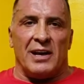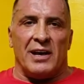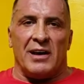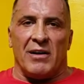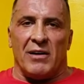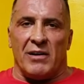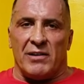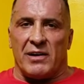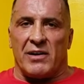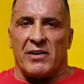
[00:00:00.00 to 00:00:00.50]

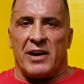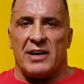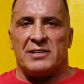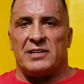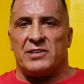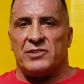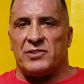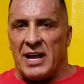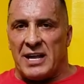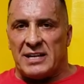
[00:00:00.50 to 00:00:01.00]
all the
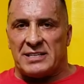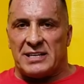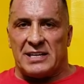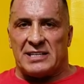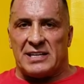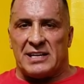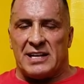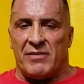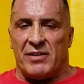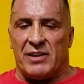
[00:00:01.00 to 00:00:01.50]
crazy giant
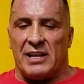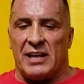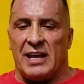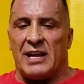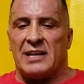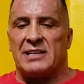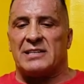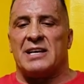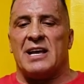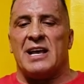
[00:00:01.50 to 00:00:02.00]
sets and everything
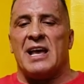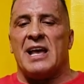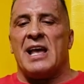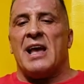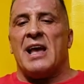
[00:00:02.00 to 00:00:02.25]
else.